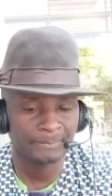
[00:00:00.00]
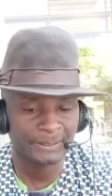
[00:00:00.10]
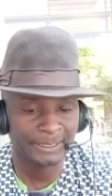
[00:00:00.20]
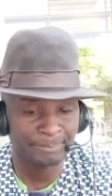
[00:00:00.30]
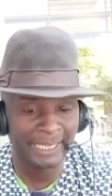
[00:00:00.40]

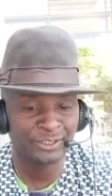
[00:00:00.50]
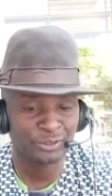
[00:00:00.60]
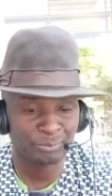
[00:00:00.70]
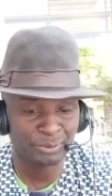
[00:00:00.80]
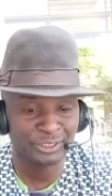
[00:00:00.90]
depends
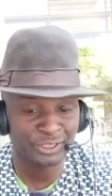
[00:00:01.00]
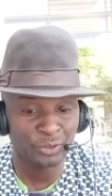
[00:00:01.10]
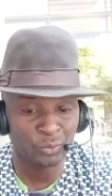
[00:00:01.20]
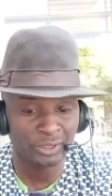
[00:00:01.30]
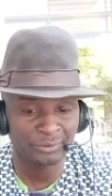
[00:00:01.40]
on the
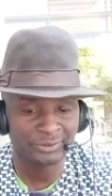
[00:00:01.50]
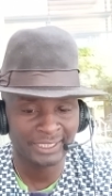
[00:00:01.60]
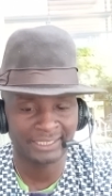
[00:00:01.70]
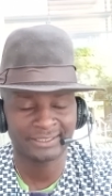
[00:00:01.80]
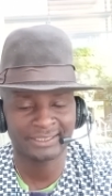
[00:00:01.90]
political will of
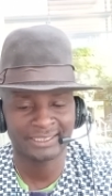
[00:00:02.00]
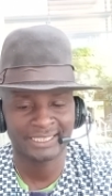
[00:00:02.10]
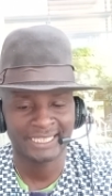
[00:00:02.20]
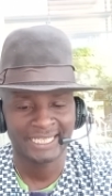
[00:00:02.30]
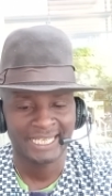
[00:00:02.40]
states
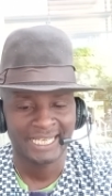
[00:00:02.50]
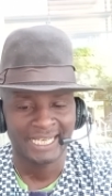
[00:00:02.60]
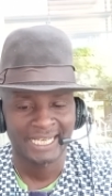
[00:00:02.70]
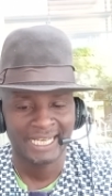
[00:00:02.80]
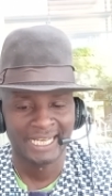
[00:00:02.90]

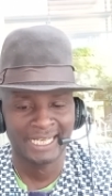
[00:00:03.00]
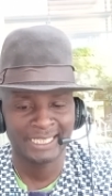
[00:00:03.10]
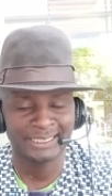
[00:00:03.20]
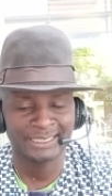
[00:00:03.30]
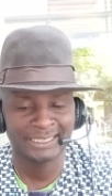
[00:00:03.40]

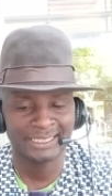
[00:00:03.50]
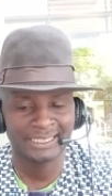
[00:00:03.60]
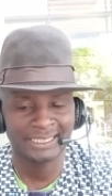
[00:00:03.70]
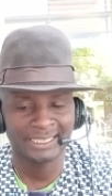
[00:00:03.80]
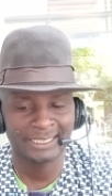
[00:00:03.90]
and
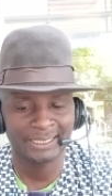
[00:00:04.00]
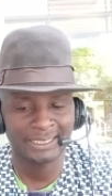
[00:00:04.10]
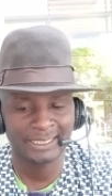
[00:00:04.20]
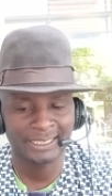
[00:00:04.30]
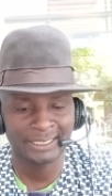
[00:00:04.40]

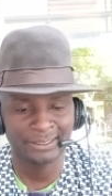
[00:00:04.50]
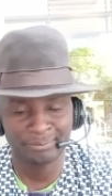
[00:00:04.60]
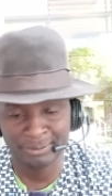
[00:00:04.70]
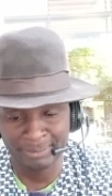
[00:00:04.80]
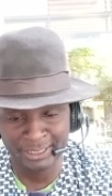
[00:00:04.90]
in the
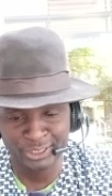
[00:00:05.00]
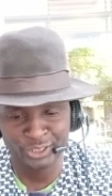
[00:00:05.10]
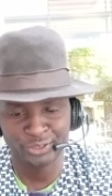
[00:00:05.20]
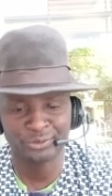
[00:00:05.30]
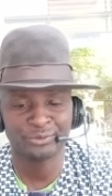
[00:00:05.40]

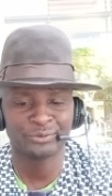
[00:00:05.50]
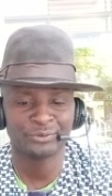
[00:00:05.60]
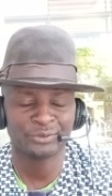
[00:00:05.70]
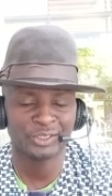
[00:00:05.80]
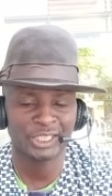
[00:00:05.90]
implementation of
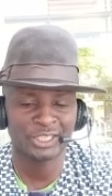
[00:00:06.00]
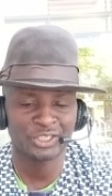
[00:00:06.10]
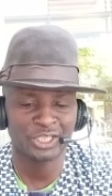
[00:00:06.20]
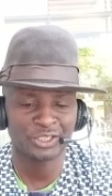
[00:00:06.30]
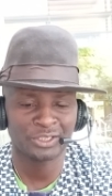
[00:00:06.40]

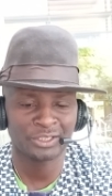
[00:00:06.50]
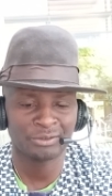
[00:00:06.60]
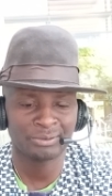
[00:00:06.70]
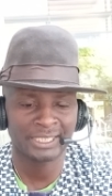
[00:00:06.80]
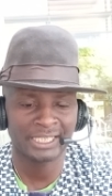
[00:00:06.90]
international legal
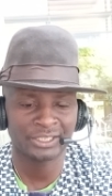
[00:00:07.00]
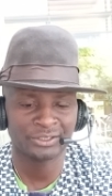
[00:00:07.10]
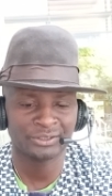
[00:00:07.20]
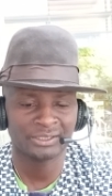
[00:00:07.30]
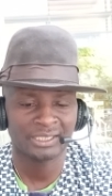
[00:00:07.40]

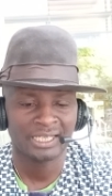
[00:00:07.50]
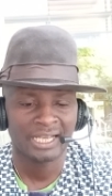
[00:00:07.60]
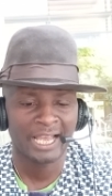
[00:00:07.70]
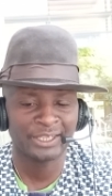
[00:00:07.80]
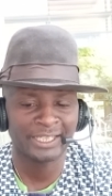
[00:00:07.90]
obligation
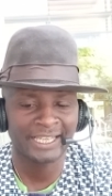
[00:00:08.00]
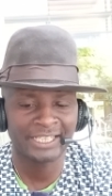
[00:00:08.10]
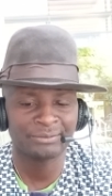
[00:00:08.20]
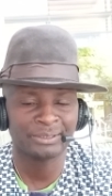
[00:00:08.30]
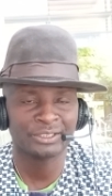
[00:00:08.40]
and
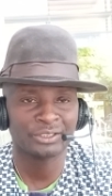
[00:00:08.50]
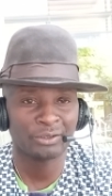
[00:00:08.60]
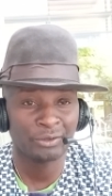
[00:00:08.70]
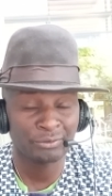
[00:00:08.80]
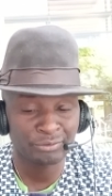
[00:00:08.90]
engagement
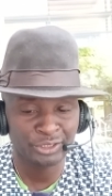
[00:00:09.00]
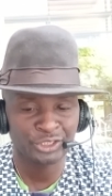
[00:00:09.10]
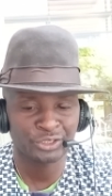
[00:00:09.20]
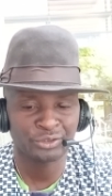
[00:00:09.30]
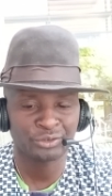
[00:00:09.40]
of
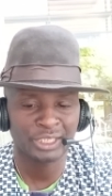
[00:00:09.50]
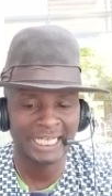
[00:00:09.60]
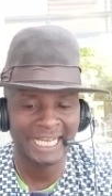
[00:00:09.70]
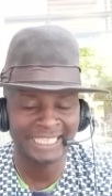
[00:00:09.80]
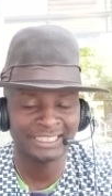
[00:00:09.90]
regional
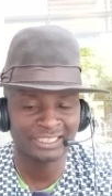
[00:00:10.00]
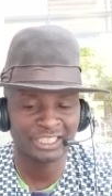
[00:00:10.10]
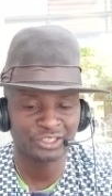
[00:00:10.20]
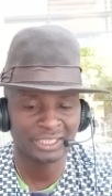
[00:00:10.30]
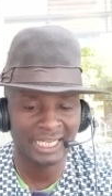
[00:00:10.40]
and
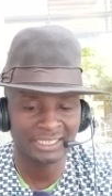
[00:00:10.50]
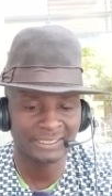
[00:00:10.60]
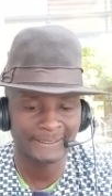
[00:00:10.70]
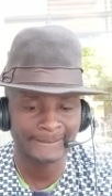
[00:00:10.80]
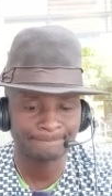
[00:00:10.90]
international
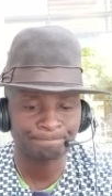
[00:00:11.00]
actors.